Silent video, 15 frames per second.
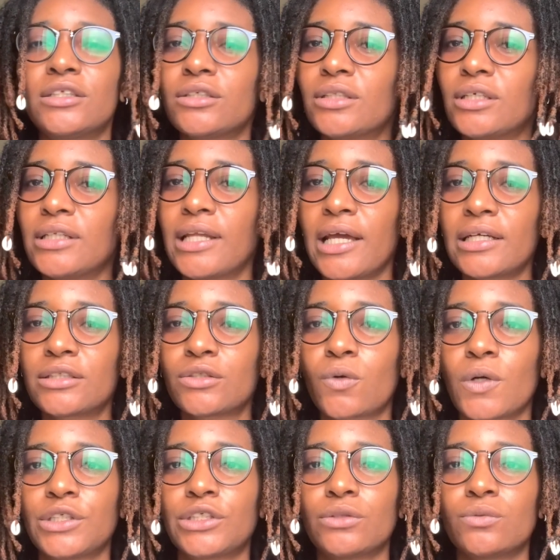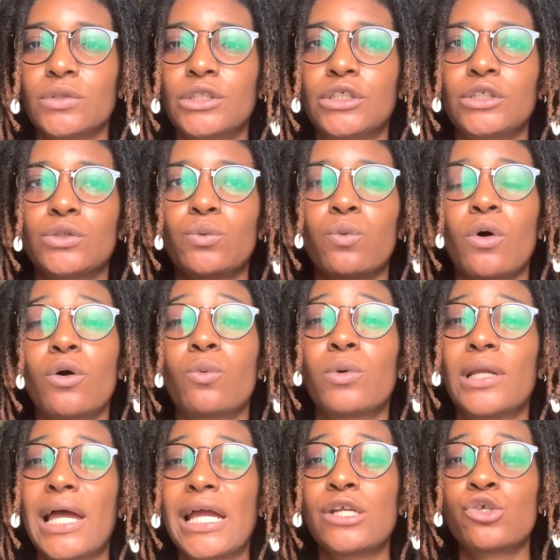the next question, which is, what
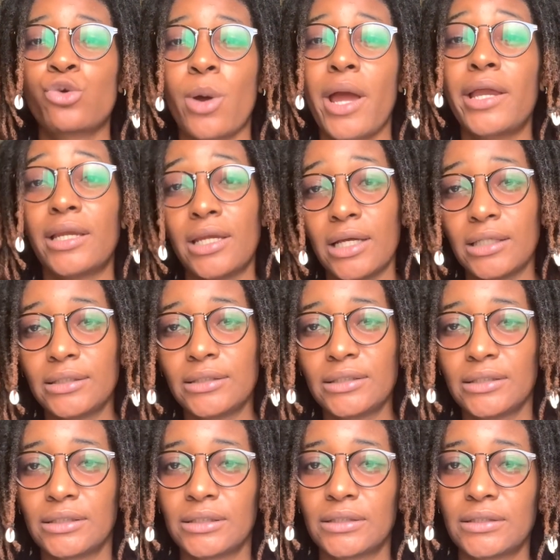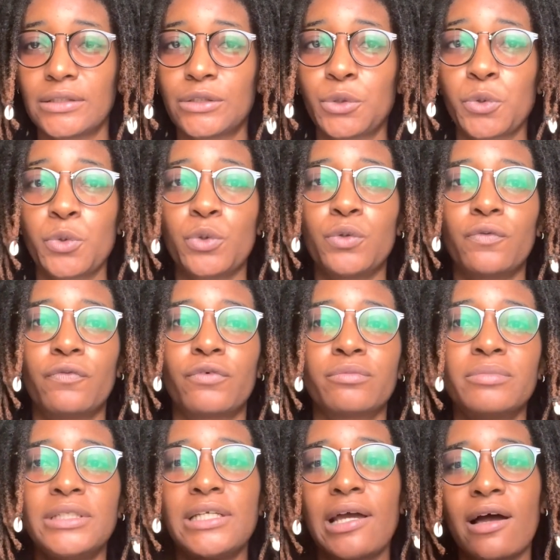will I try next? So for
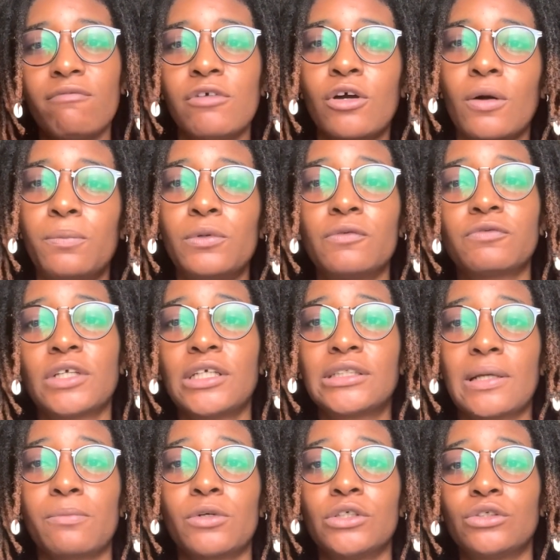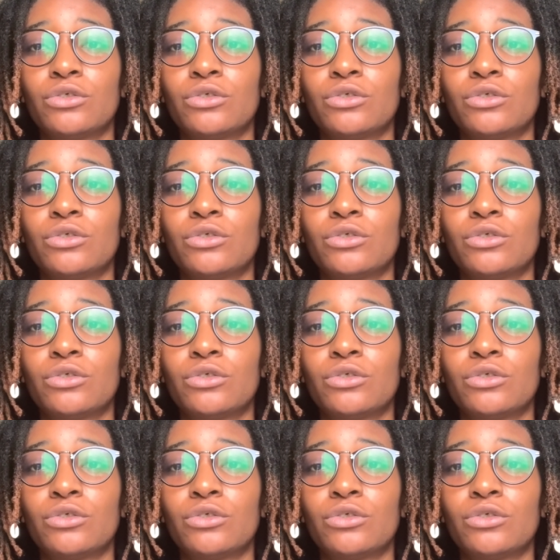me, I have a couple of things I'm going to